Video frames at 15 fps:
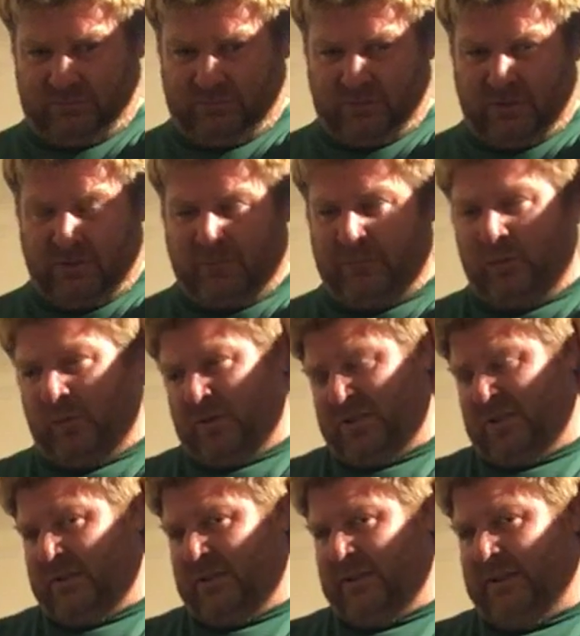
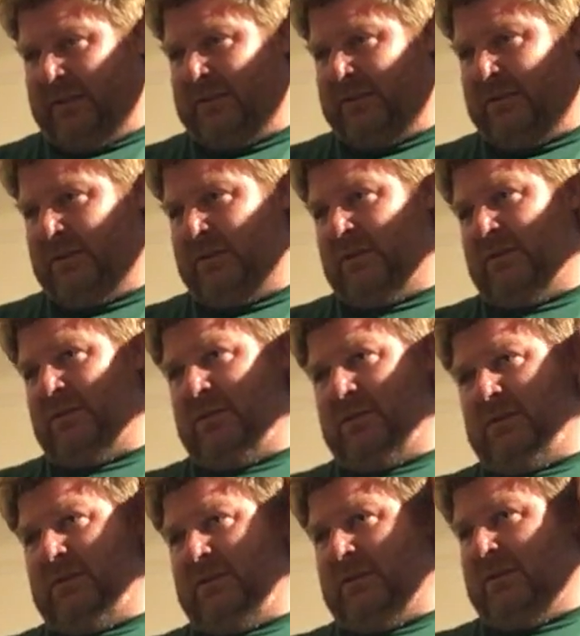Unfortunately,
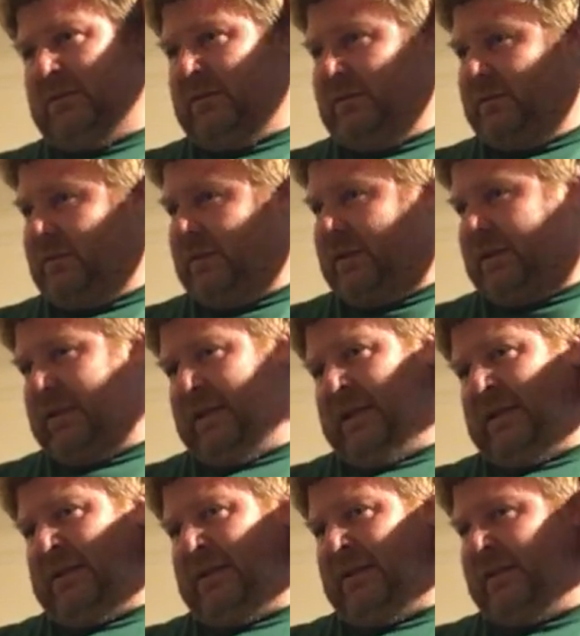he
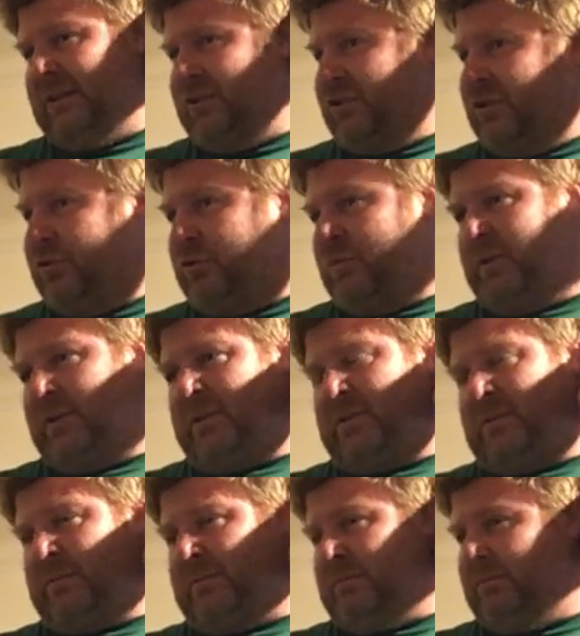had an issue with,
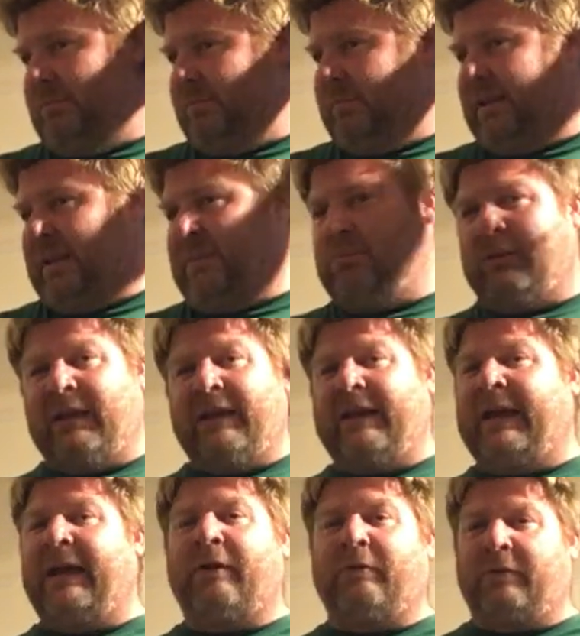he bled
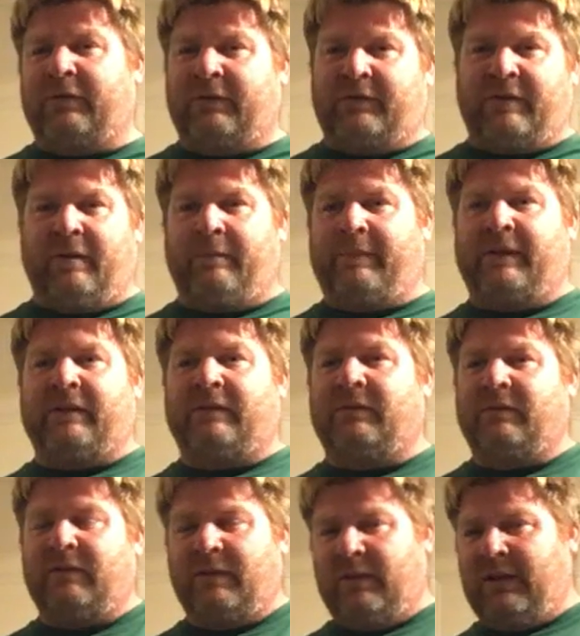out or something.
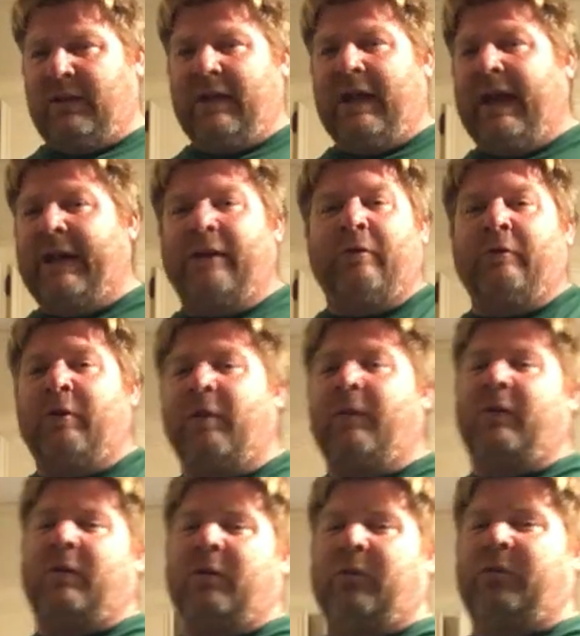I don't know
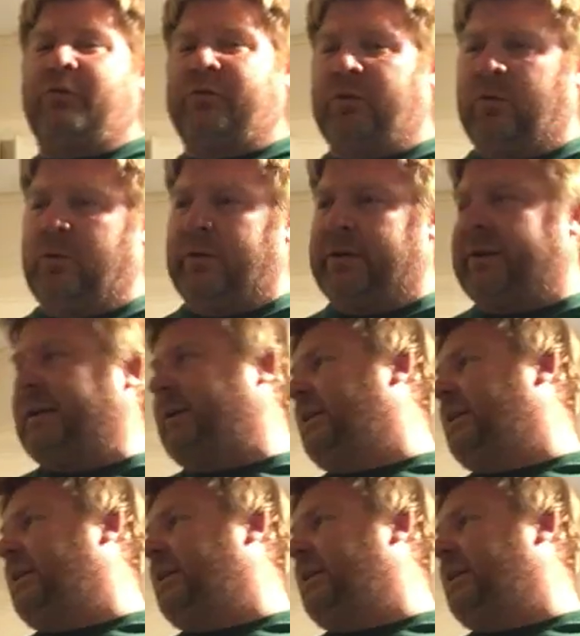the whole story.